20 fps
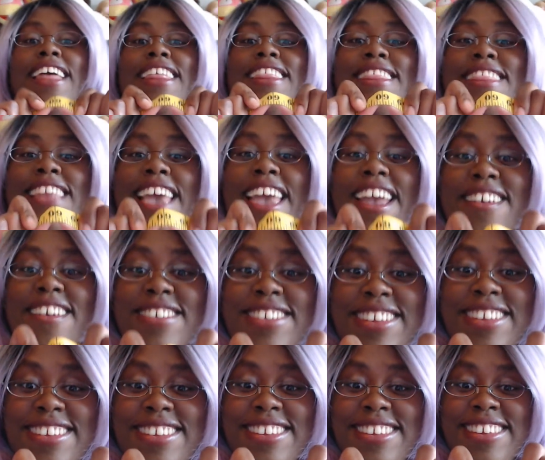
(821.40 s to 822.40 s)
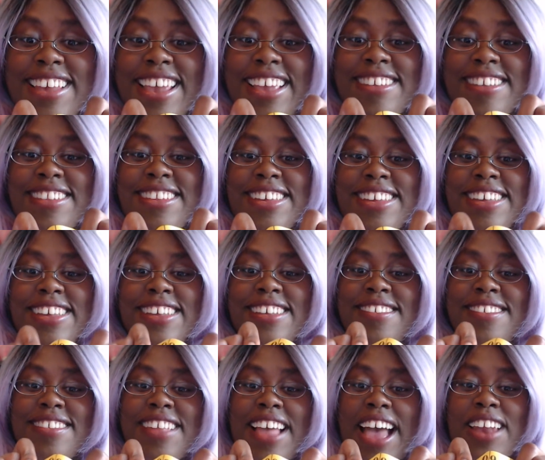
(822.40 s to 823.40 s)
There's sixty.
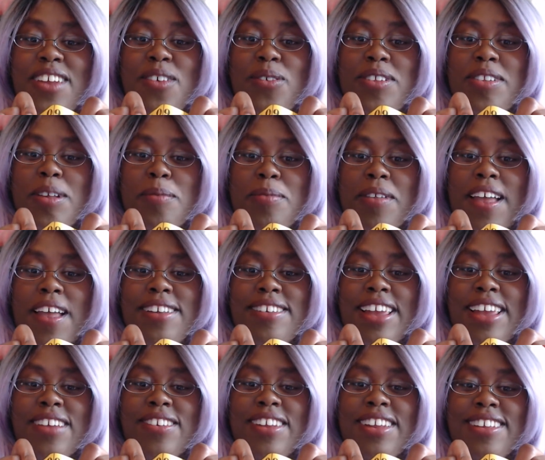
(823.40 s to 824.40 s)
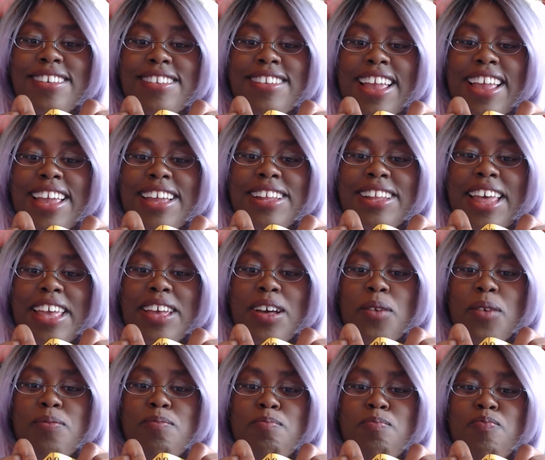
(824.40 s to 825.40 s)
I know it's upside down. It looks like like
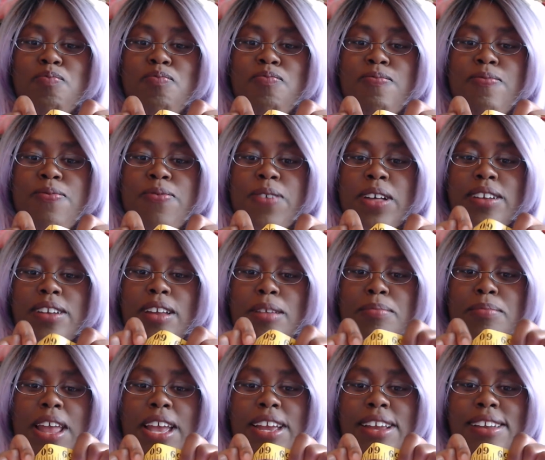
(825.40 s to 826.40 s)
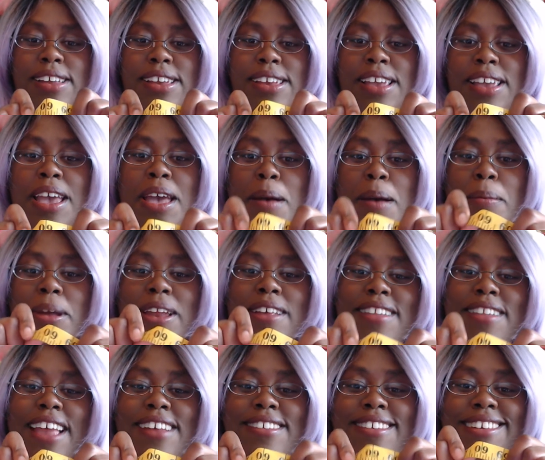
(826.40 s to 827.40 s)
a fucked up ninety, but it's
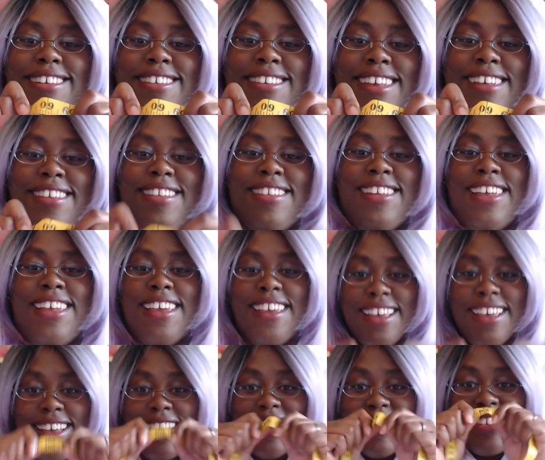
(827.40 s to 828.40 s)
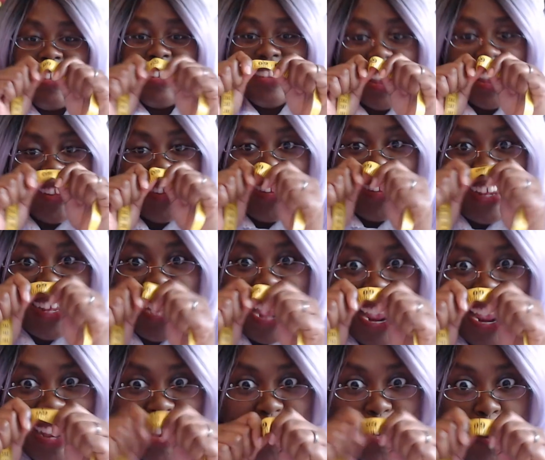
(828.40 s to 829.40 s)
actually sixty. sixty
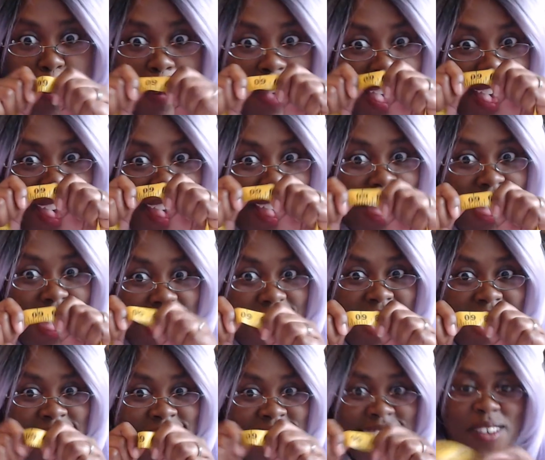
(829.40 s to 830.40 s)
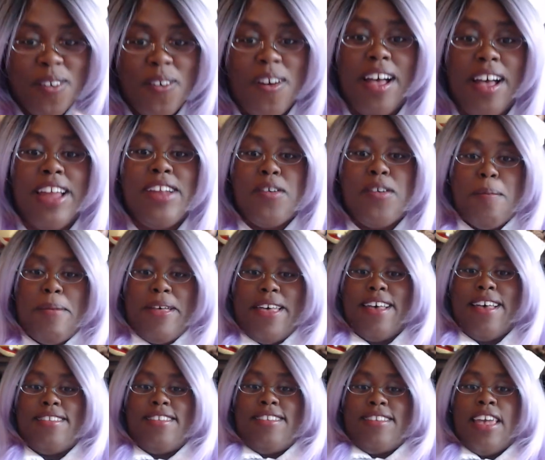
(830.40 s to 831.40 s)
inch bust or under
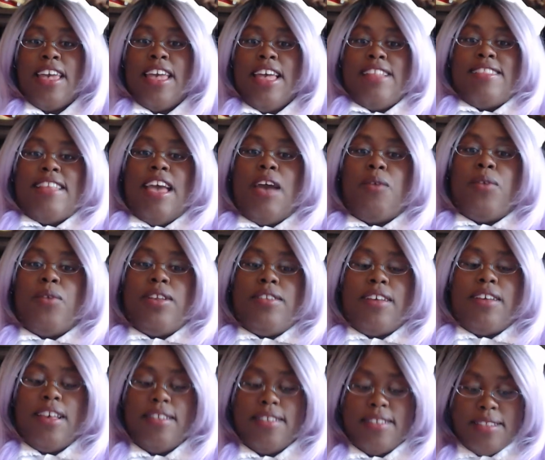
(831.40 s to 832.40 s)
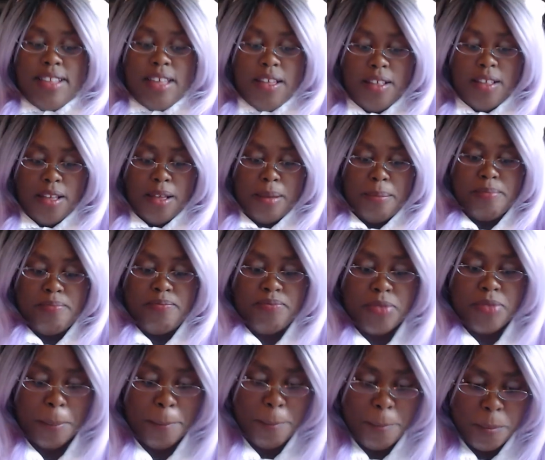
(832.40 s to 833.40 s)
bust. That one's because the um
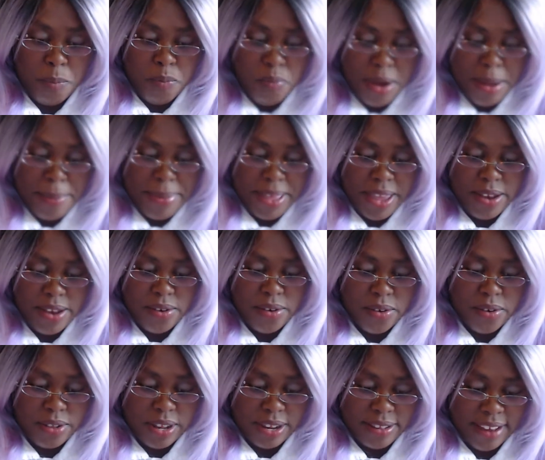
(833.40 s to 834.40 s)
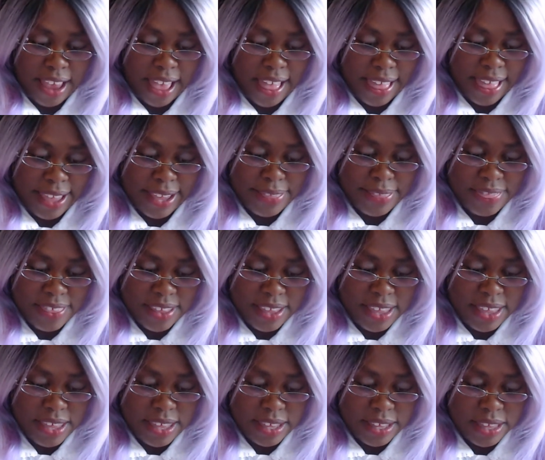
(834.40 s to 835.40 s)
the ribbon or the tie
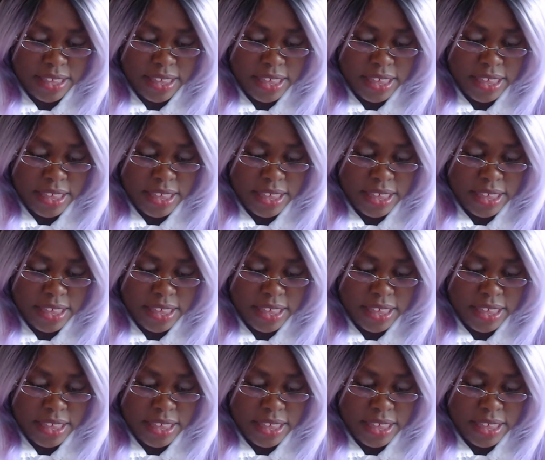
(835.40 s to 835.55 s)
thing.